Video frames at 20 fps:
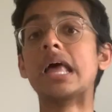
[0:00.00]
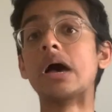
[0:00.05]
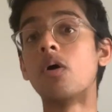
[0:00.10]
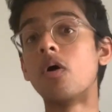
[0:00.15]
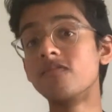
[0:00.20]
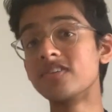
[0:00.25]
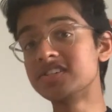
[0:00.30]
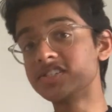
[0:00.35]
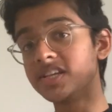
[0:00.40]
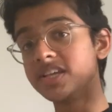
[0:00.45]
Now,
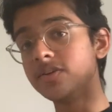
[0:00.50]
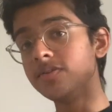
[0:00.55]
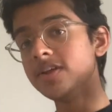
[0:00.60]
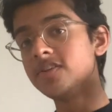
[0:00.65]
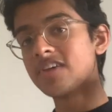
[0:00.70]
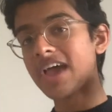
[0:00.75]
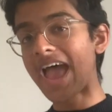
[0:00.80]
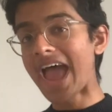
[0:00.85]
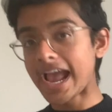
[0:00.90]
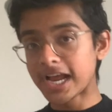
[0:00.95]
obviously, you need
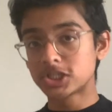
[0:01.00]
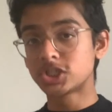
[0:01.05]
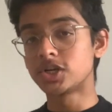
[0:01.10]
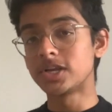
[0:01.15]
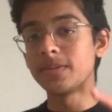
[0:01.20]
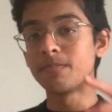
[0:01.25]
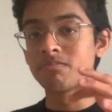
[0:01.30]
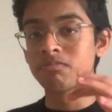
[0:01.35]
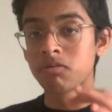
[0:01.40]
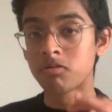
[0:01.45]
to
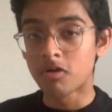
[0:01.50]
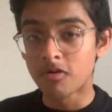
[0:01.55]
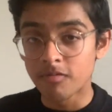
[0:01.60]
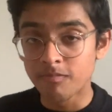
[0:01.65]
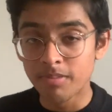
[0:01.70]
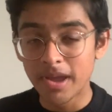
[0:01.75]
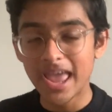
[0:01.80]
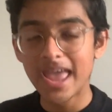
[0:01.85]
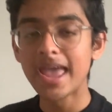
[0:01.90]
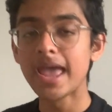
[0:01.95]
actually
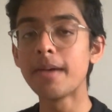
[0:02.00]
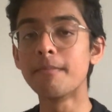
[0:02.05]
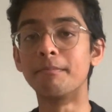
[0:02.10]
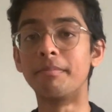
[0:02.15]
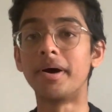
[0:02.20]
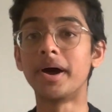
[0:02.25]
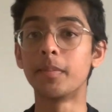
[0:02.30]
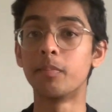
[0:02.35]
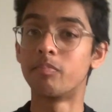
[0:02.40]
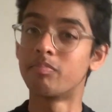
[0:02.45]
prepare
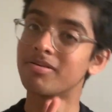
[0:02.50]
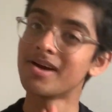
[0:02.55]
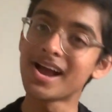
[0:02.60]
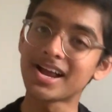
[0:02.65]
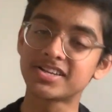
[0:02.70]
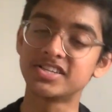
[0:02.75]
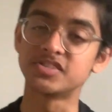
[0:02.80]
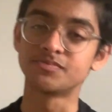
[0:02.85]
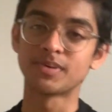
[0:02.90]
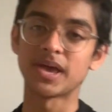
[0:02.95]
by
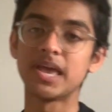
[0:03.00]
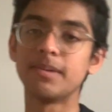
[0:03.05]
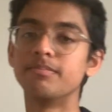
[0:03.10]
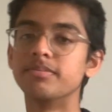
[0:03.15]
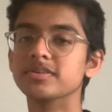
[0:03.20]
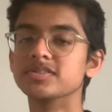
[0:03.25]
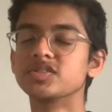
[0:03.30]
practice paper.